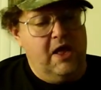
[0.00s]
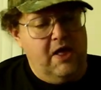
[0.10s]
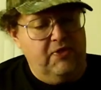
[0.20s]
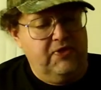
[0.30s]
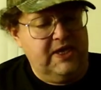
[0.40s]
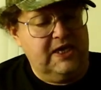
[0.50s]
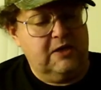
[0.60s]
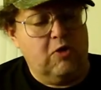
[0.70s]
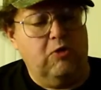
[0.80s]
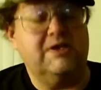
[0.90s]
The
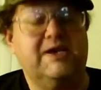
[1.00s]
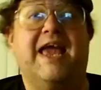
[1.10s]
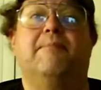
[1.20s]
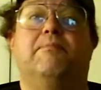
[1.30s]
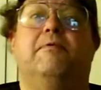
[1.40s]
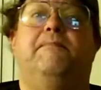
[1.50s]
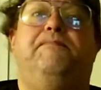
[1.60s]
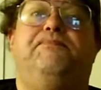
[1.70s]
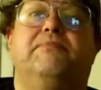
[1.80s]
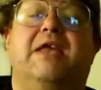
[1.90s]
golden apple,
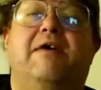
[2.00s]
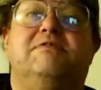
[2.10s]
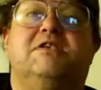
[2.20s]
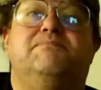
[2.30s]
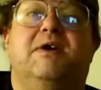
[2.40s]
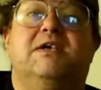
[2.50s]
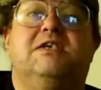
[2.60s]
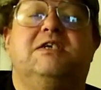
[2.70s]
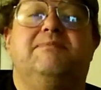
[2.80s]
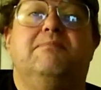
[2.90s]
I was
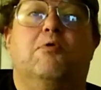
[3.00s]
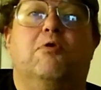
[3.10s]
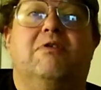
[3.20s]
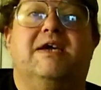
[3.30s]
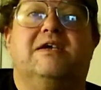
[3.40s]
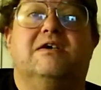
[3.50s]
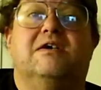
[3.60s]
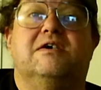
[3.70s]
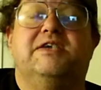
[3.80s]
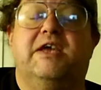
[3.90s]
expecting to be more like
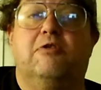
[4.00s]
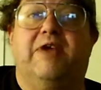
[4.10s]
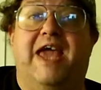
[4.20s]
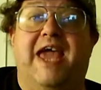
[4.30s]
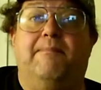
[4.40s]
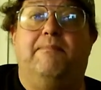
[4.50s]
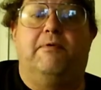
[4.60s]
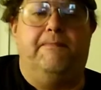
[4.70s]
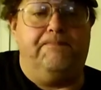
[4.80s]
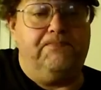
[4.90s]
yellowed
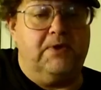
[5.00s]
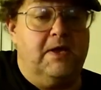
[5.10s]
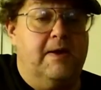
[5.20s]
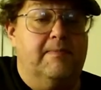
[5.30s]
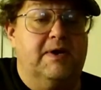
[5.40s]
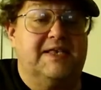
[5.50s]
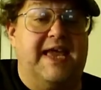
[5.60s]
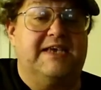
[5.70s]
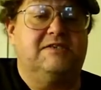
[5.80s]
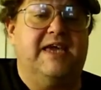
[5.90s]
apple, but it
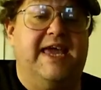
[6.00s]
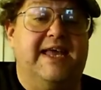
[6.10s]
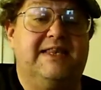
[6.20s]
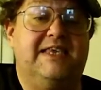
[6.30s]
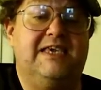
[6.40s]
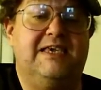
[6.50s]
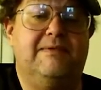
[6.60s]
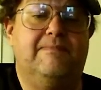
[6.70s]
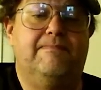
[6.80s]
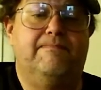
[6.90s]
actually had the
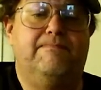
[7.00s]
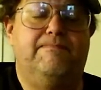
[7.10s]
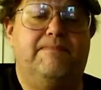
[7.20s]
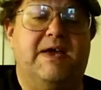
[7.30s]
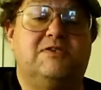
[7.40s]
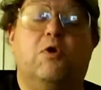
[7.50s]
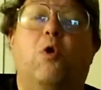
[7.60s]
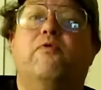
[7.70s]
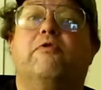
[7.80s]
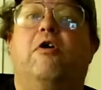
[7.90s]
best
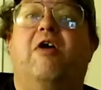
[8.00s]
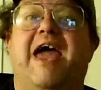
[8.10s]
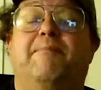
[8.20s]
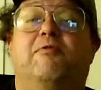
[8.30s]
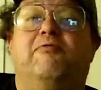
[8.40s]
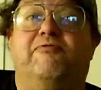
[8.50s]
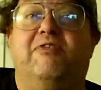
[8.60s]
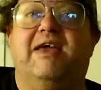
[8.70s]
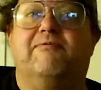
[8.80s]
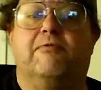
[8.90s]
overall apple
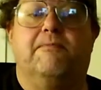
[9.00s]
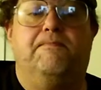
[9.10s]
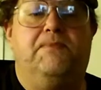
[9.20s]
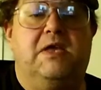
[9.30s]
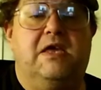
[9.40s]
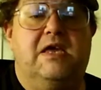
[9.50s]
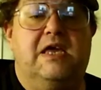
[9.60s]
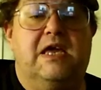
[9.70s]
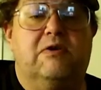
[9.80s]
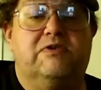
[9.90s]
flavor.
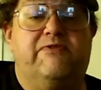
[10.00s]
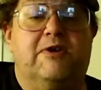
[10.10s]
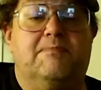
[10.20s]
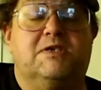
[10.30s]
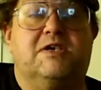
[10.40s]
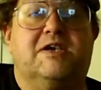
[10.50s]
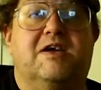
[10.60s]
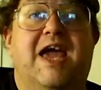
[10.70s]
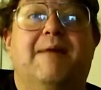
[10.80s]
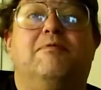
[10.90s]
It was very much like an
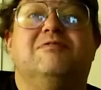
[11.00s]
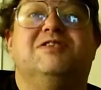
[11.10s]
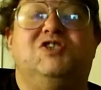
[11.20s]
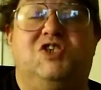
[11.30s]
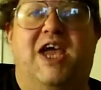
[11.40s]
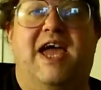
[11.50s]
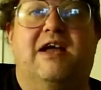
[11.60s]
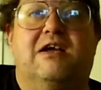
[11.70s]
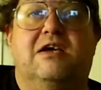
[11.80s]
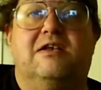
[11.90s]
Apple Jacks,